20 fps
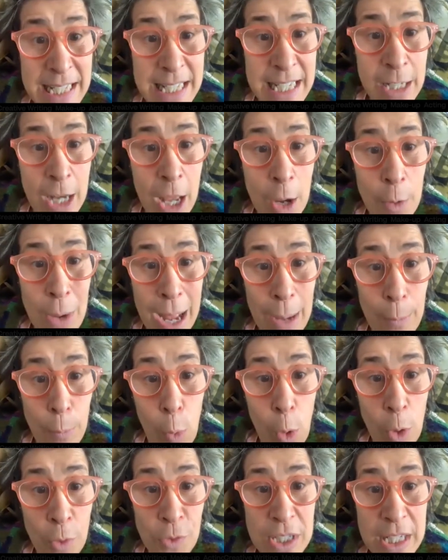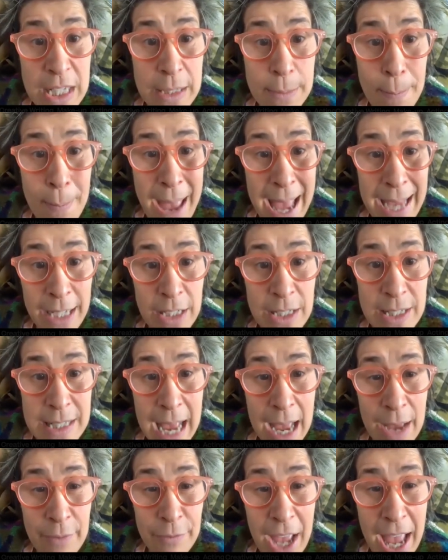Lohan wanted Megan to
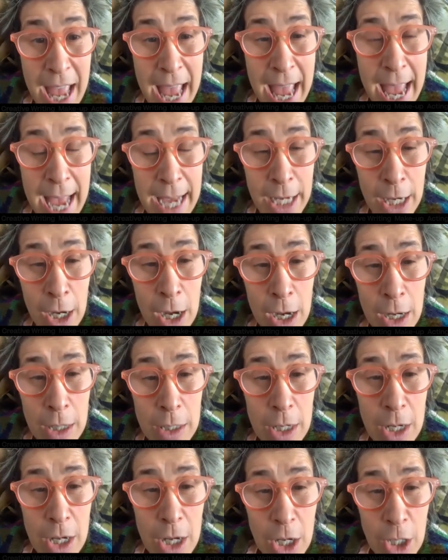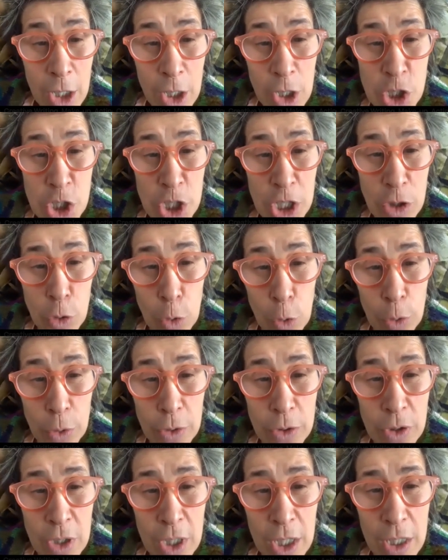have a haircut because she thought
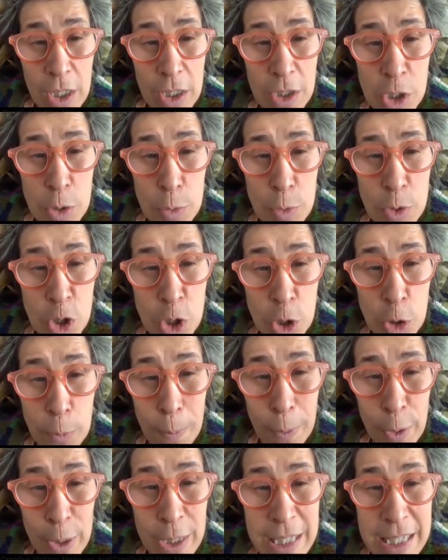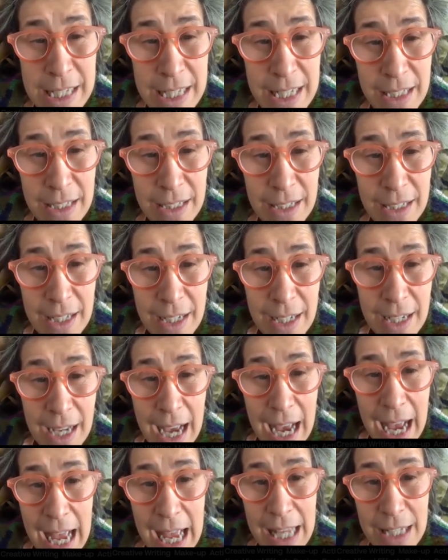that she was too pretty.
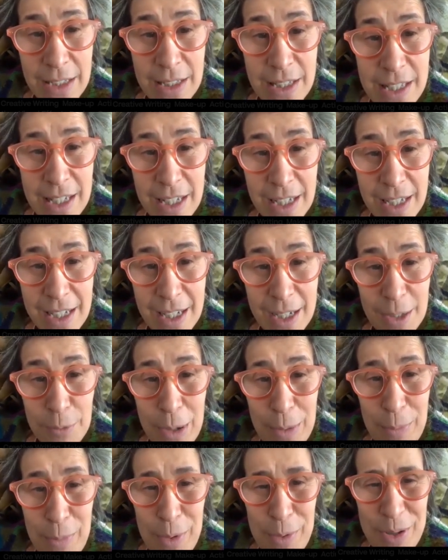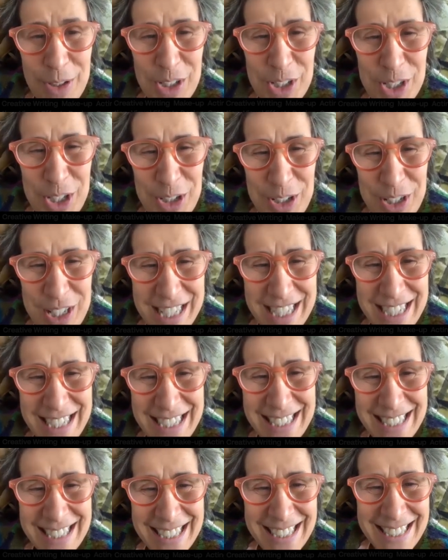And when we were
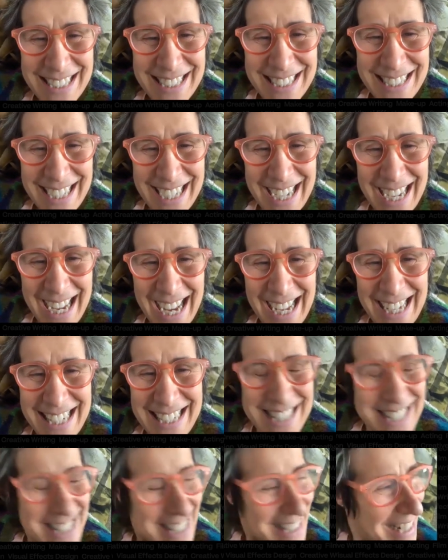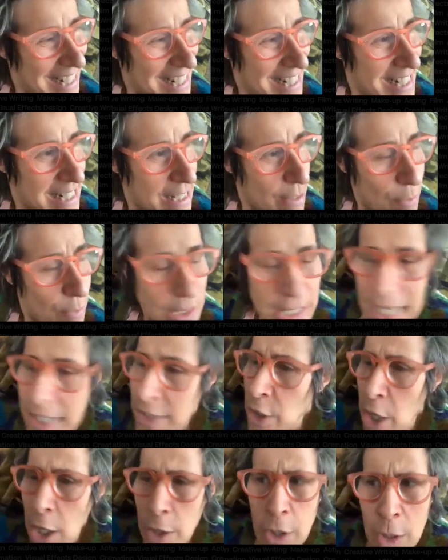shooting, and Lindsay was like,
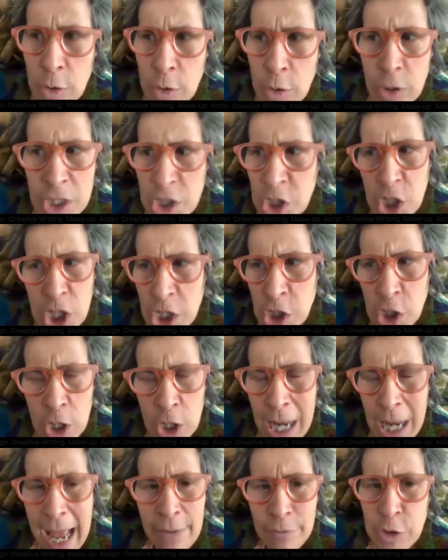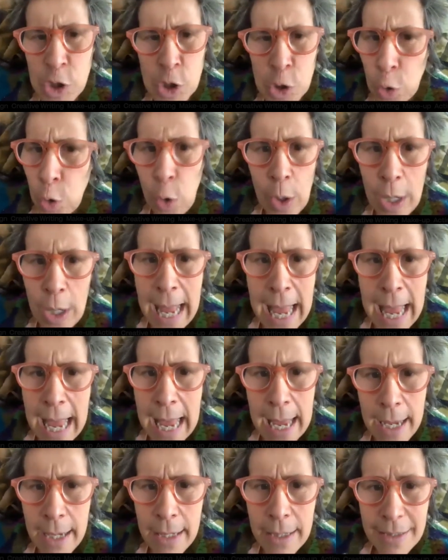no, she should have short
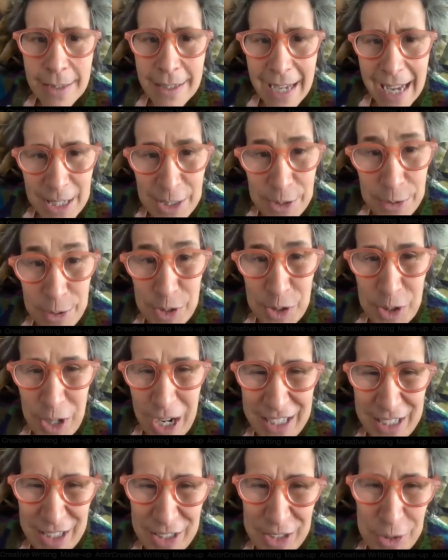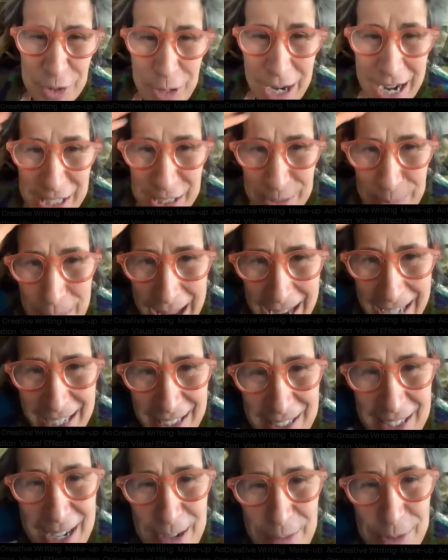hair. And she was trying to trash
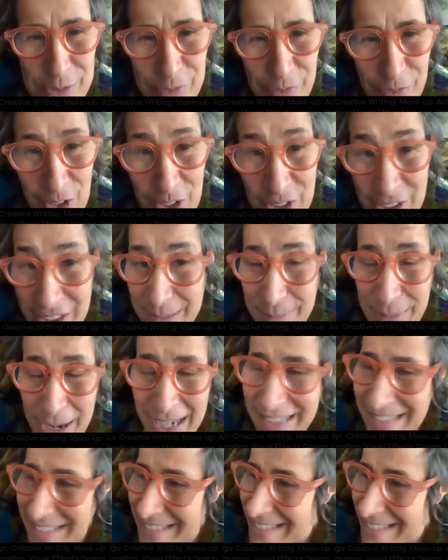Megan. It was funny, man.